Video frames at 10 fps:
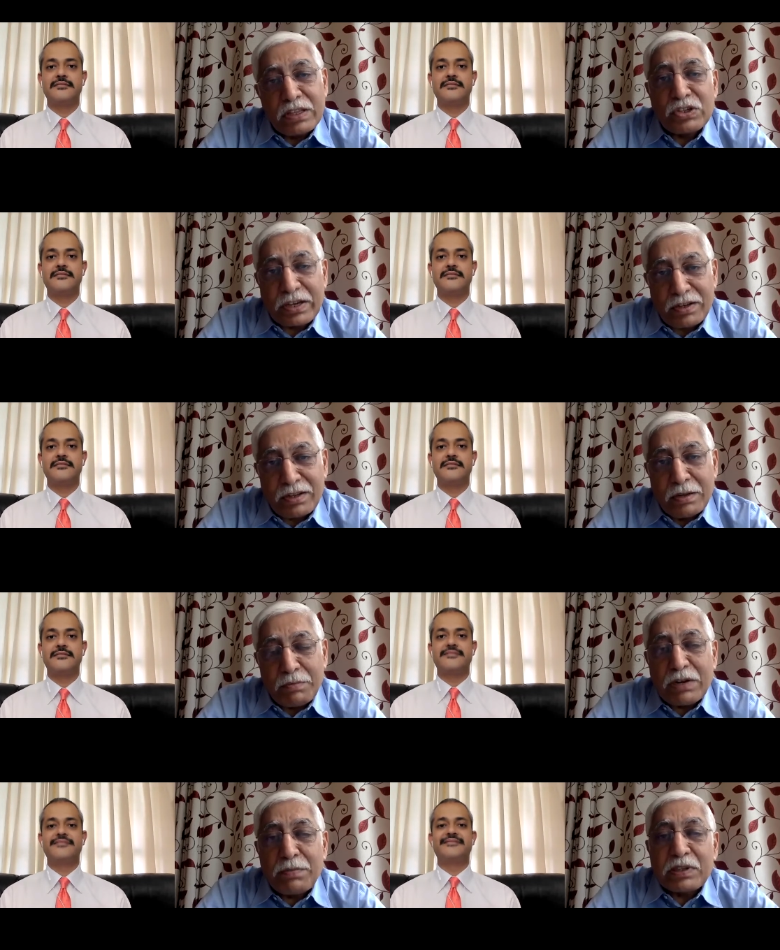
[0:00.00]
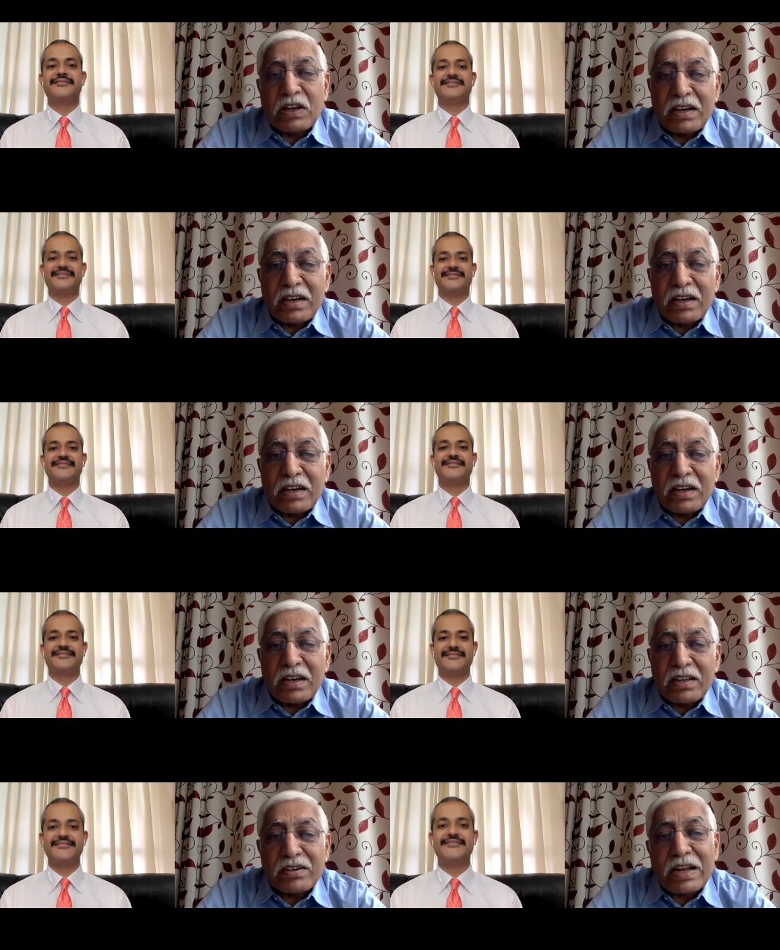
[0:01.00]
Speaker 1: China. But if Batangla is a
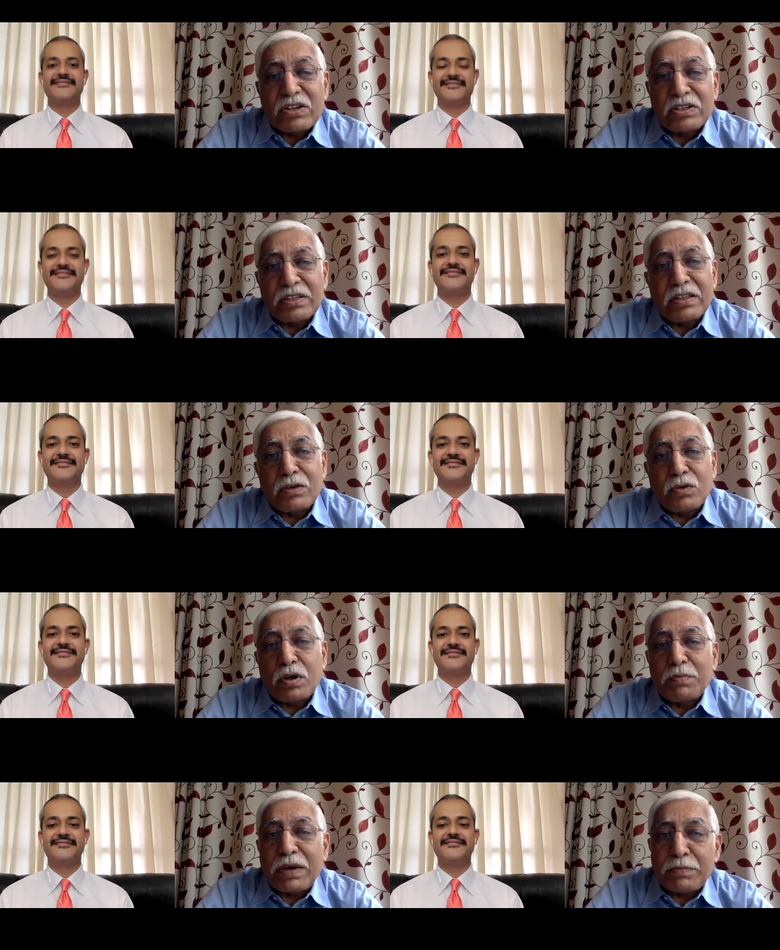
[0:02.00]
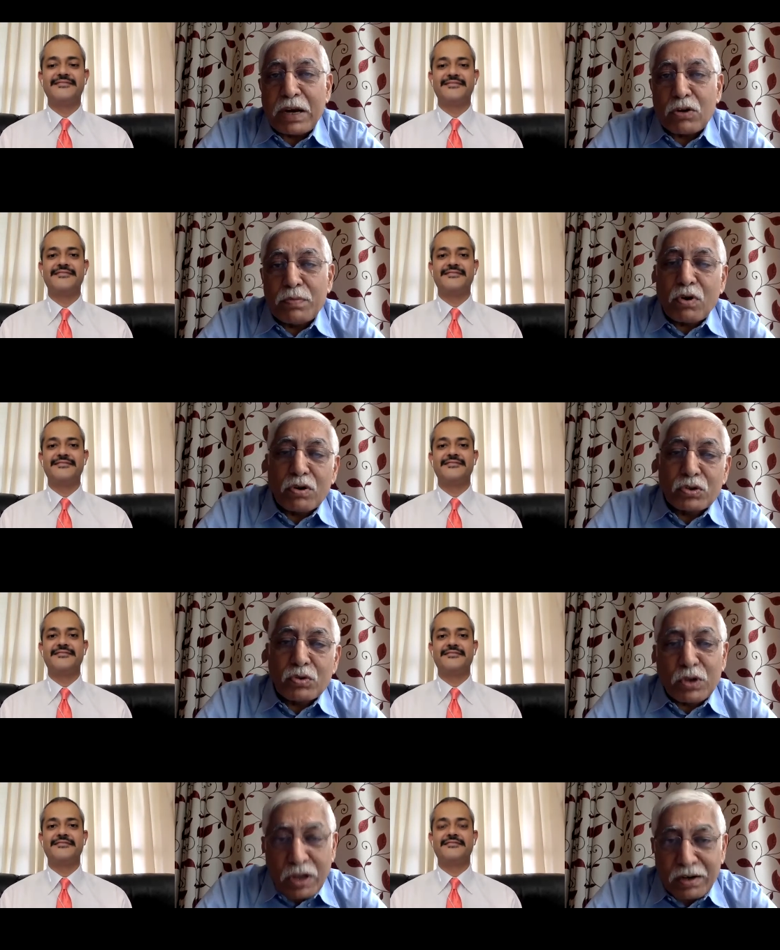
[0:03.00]
trijunction, the Doklam Plateau belongs to Bhutan.
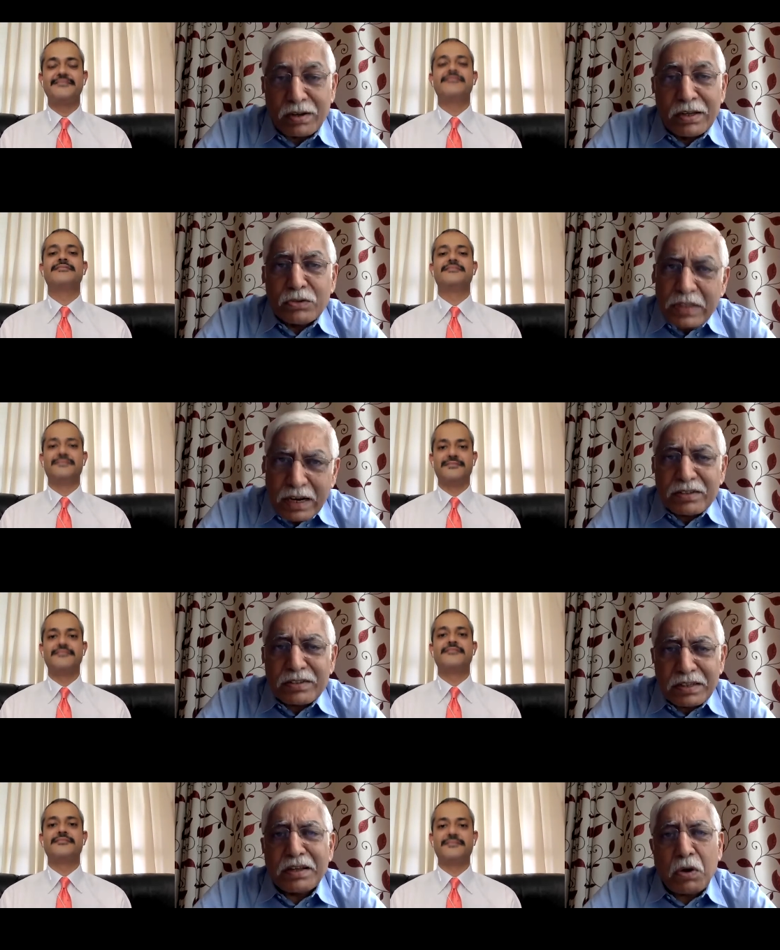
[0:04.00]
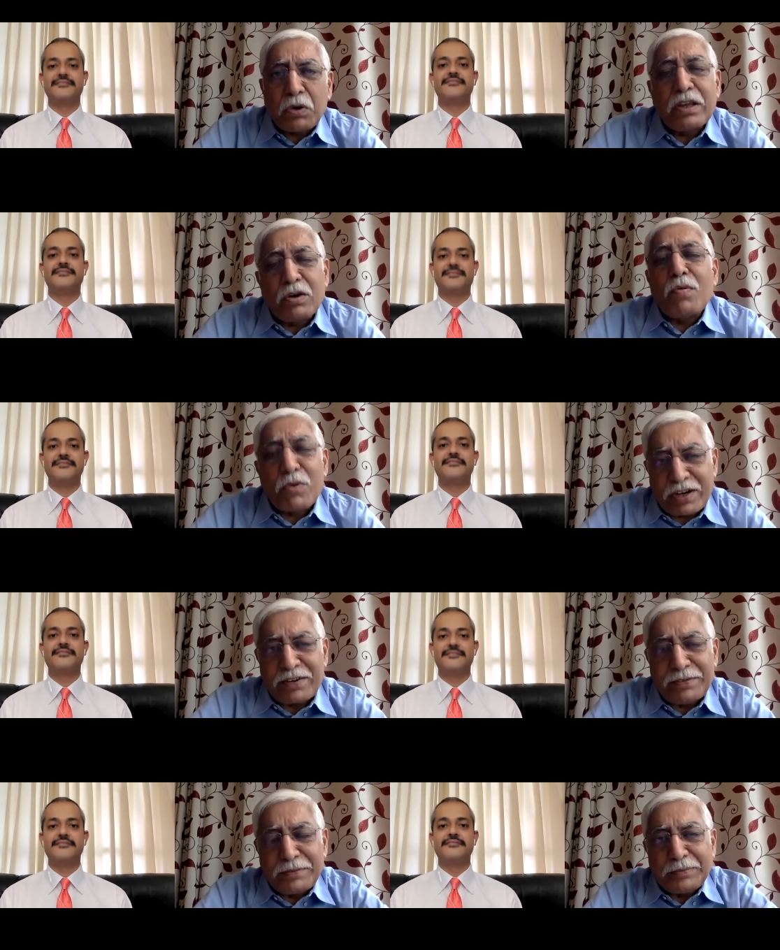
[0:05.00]
So that is uh, how they go about
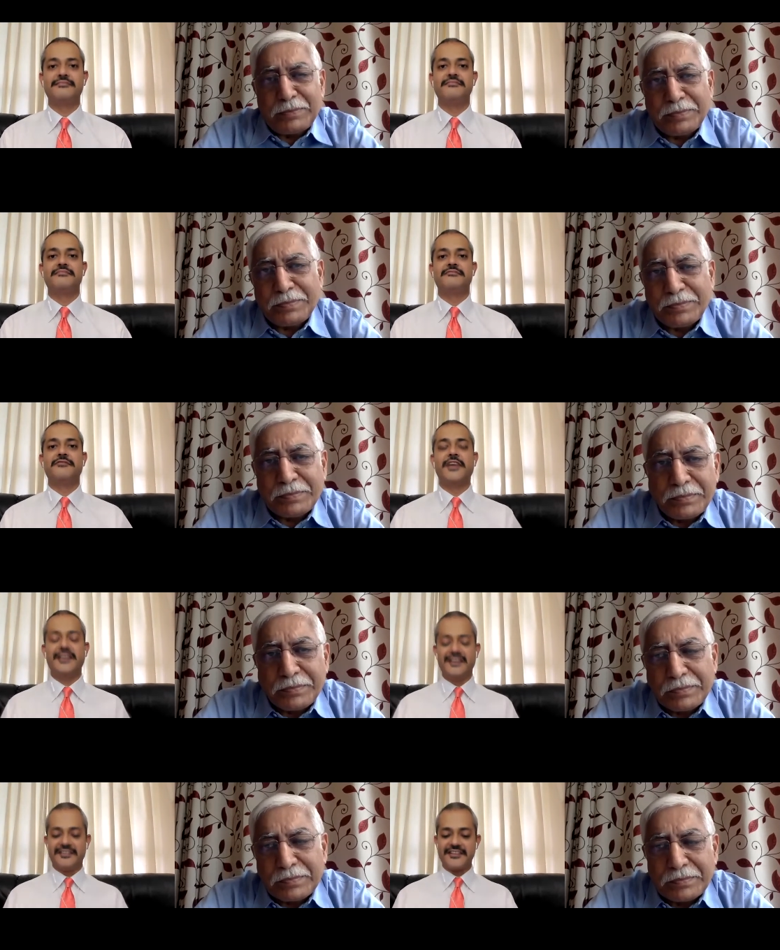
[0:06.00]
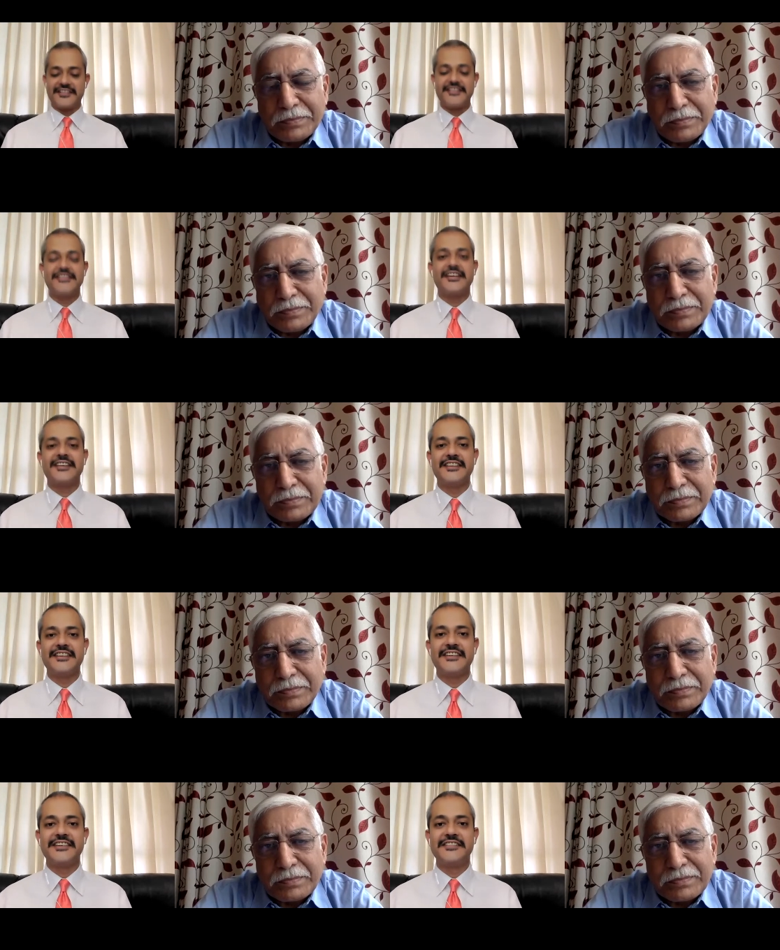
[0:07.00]
Speaker 2: it. Very interesting, sir. I think
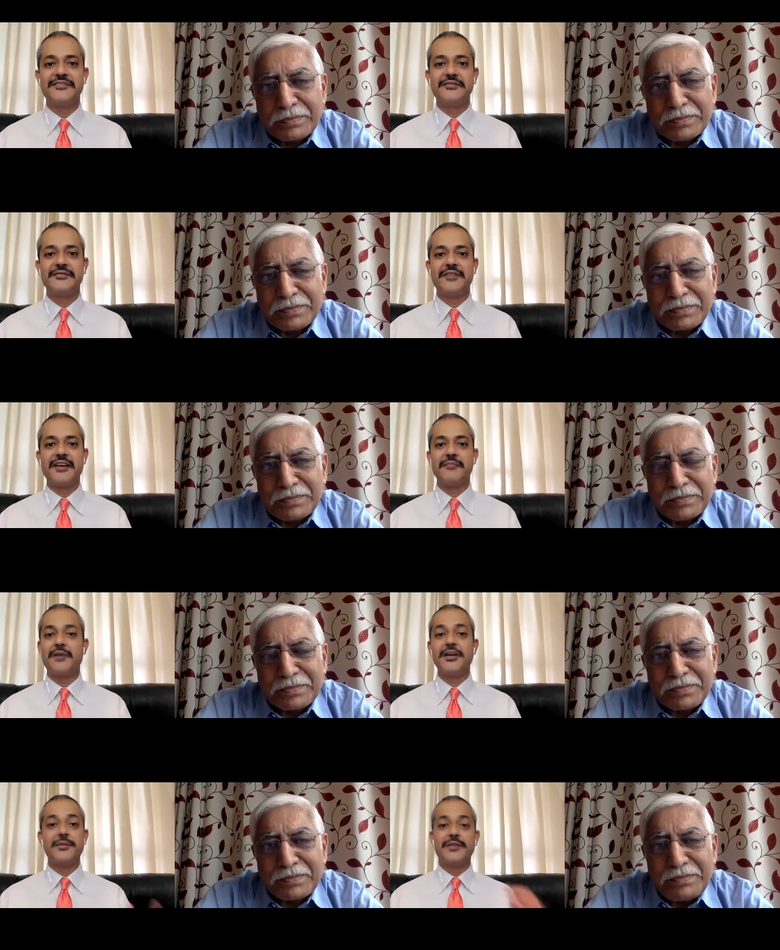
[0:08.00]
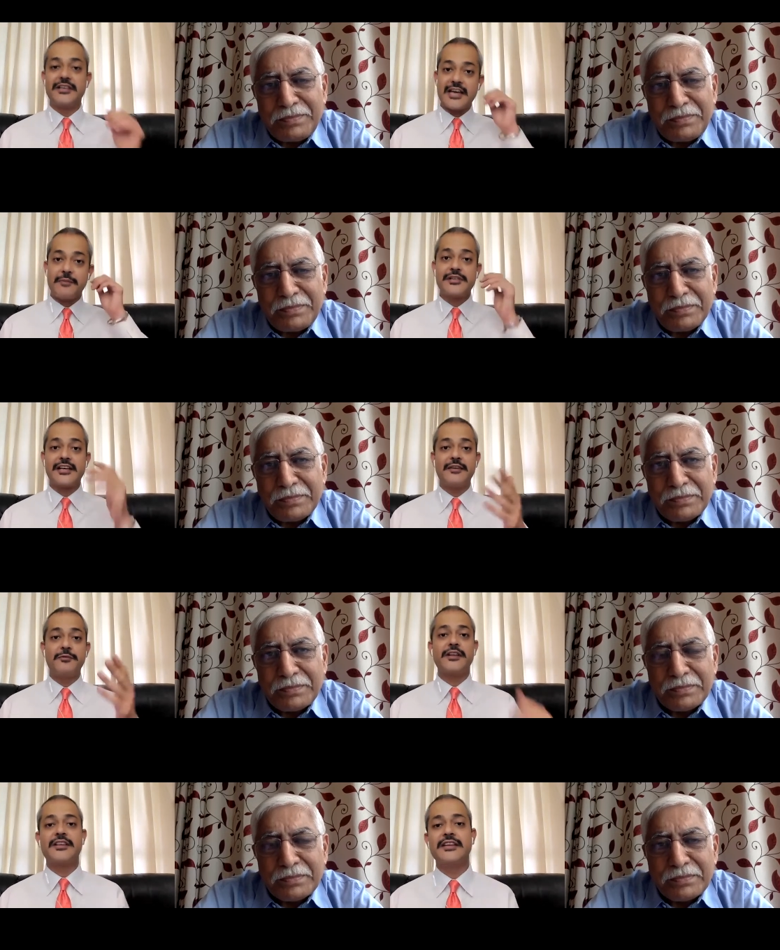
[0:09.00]
uh, multiple examples. I think
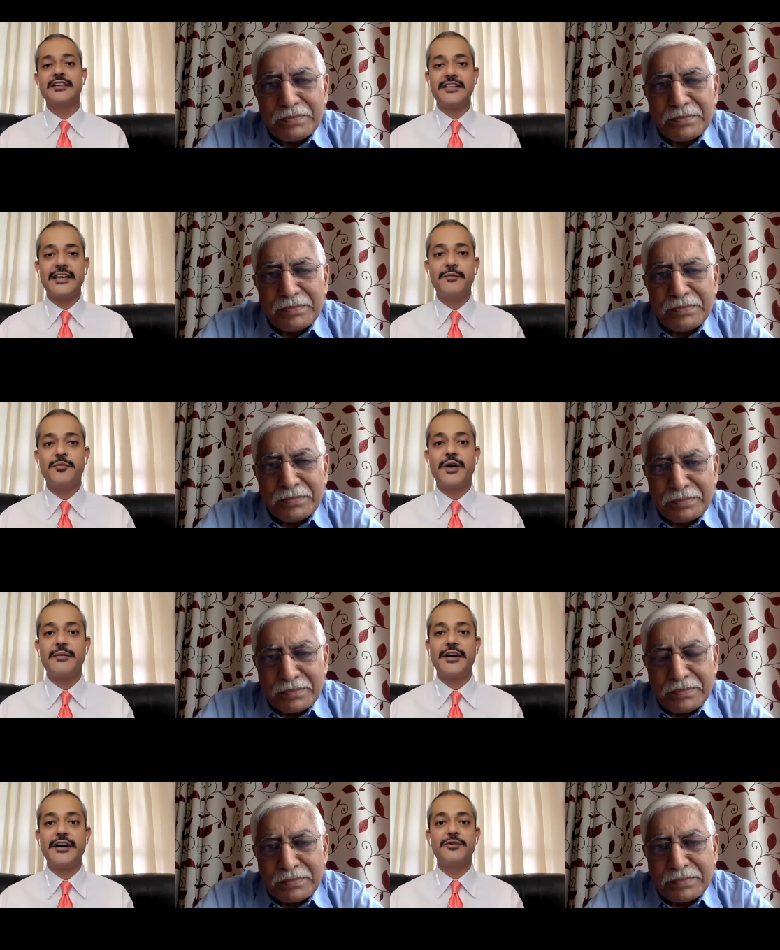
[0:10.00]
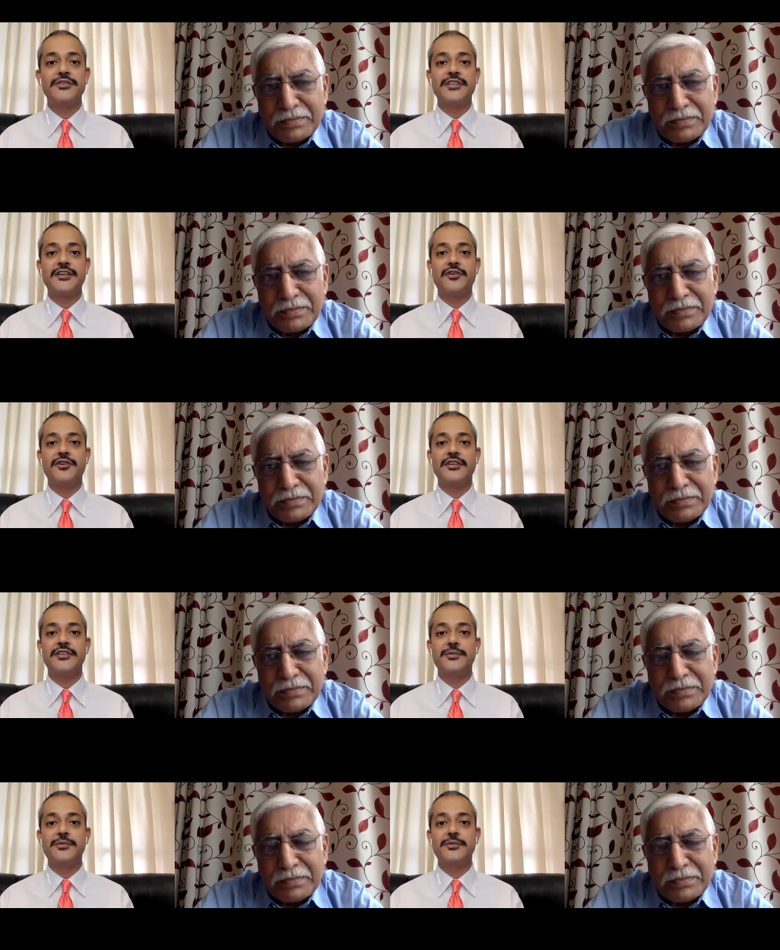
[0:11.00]
one thing that came to my mind was TikTok in